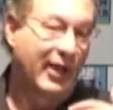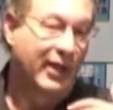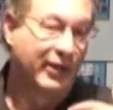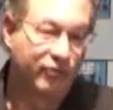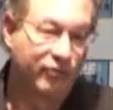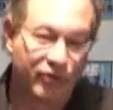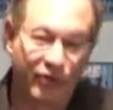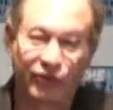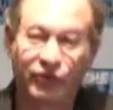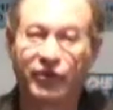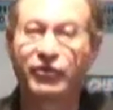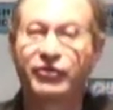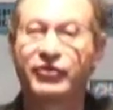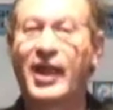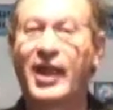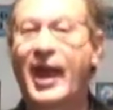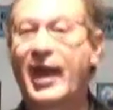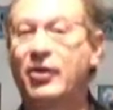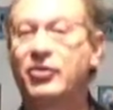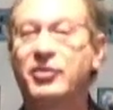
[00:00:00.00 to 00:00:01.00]
And just
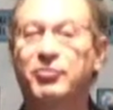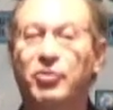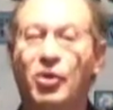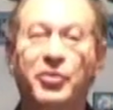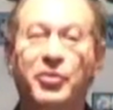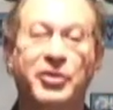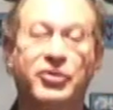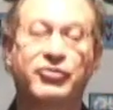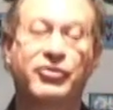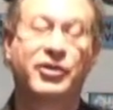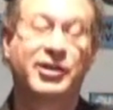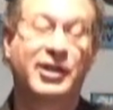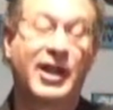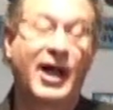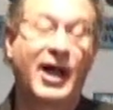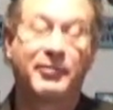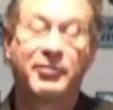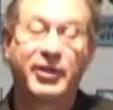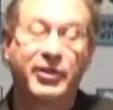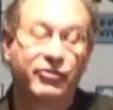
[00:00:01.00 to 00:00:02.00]
as now the pro-Israel
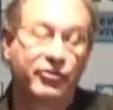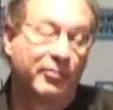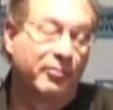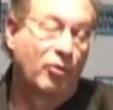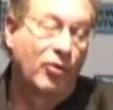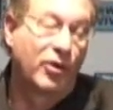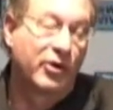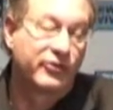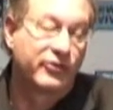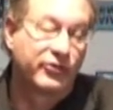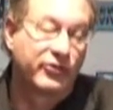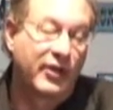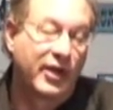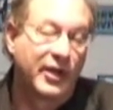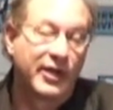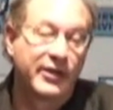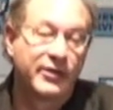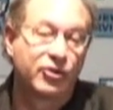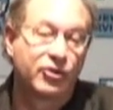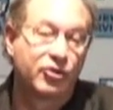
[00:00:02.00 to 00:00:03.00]
lobby supports
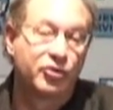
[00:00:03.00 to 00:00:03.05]
the